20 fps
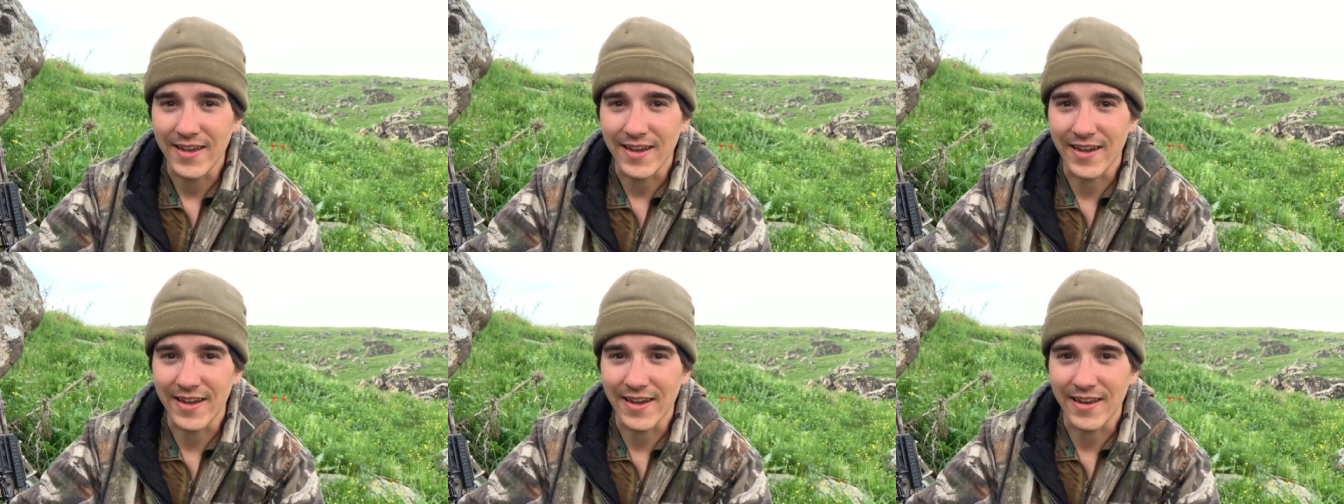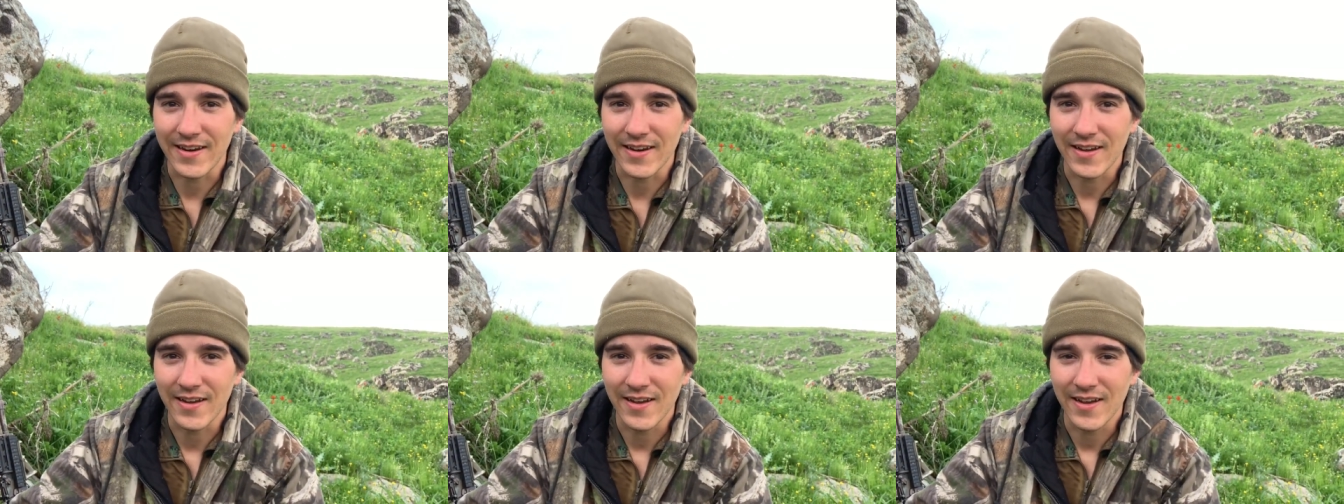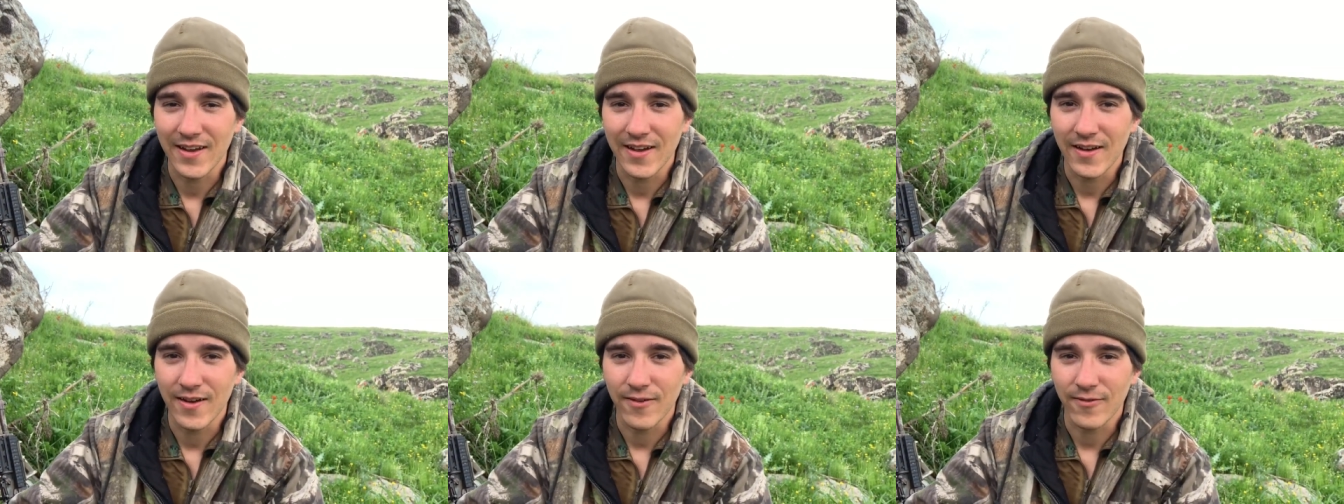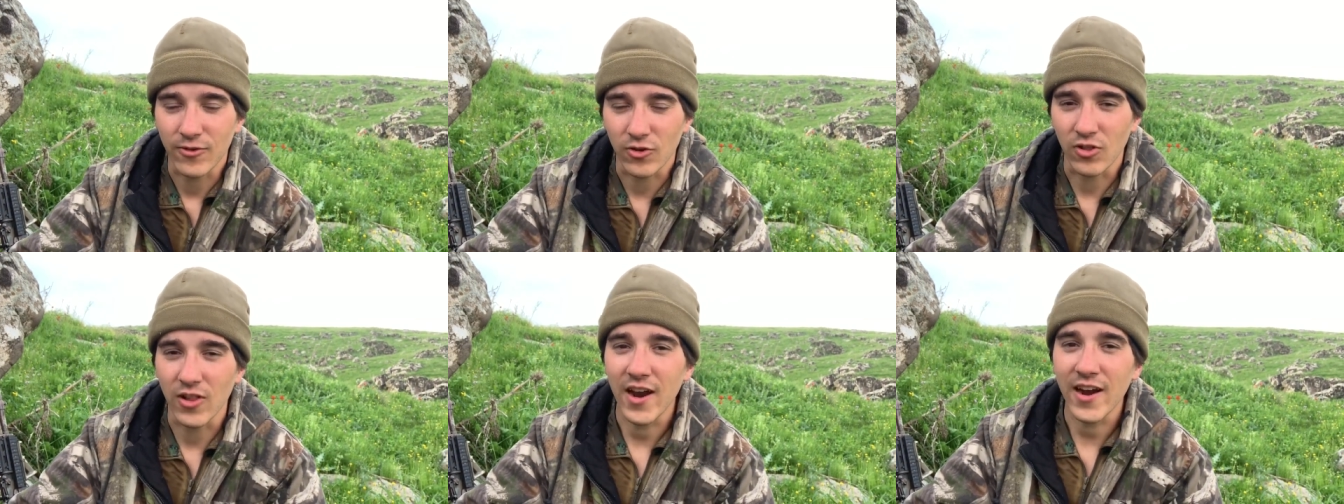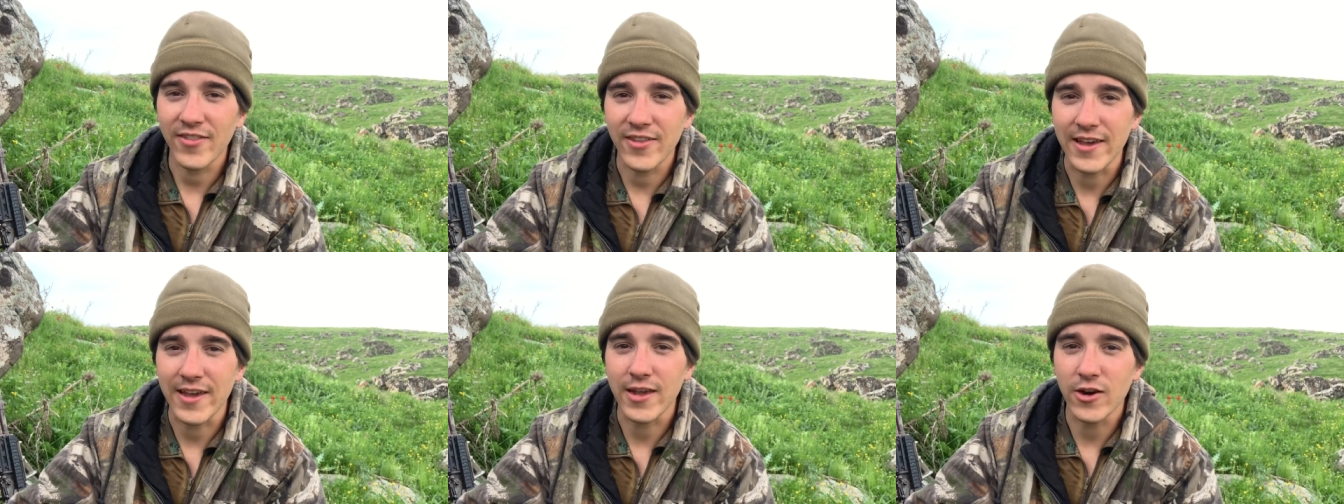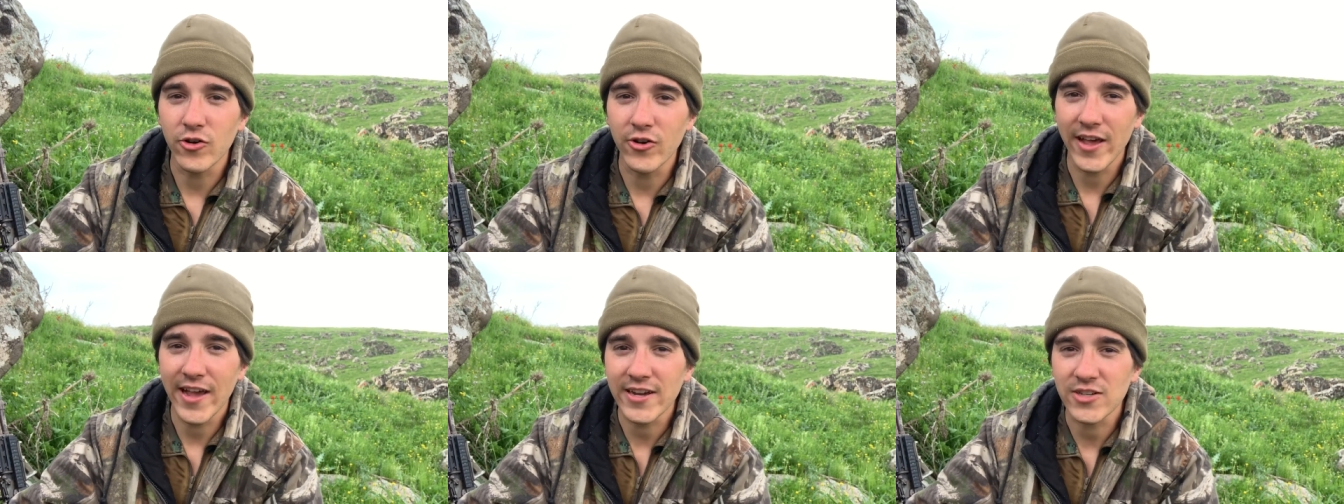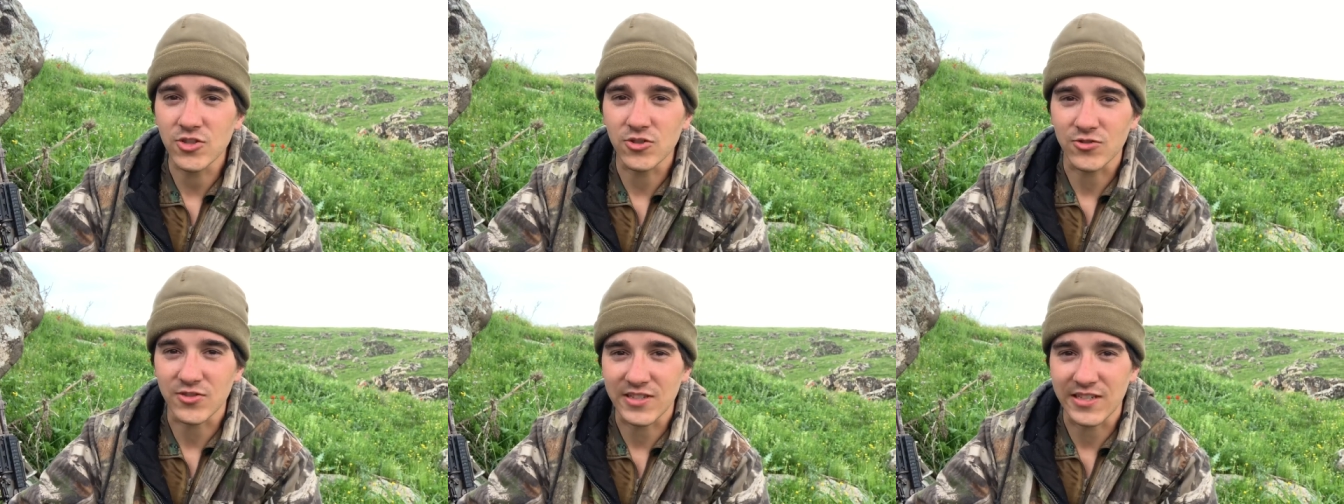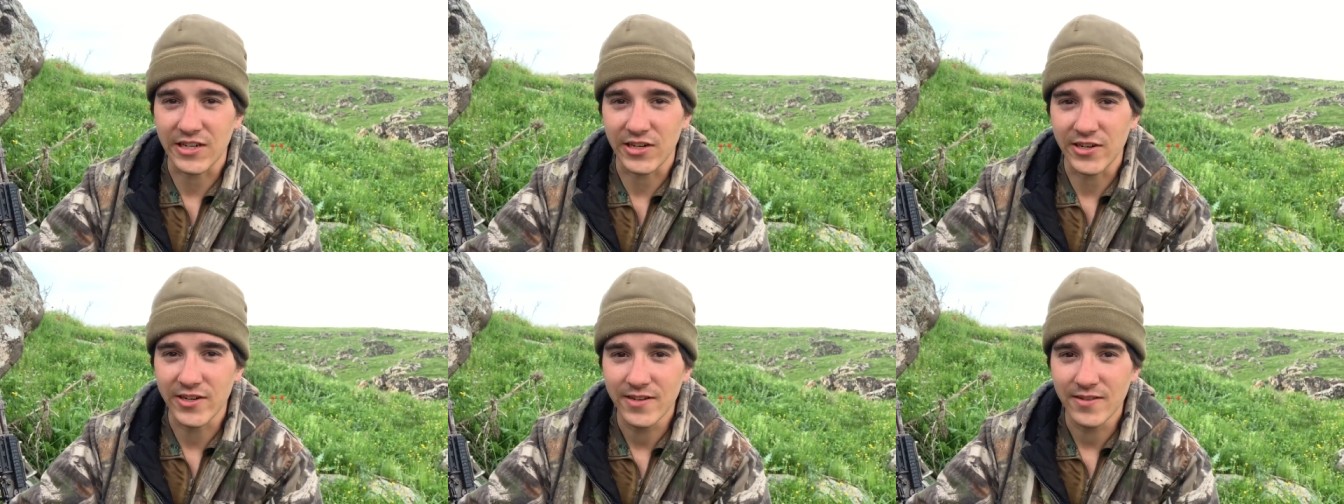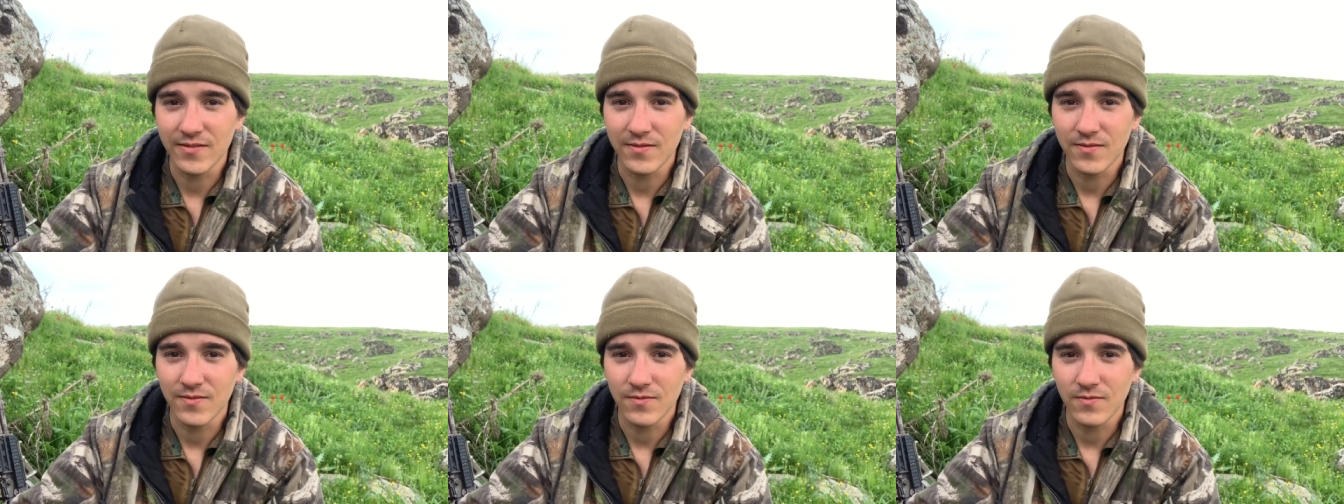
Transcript: And for a lot of the internationals here,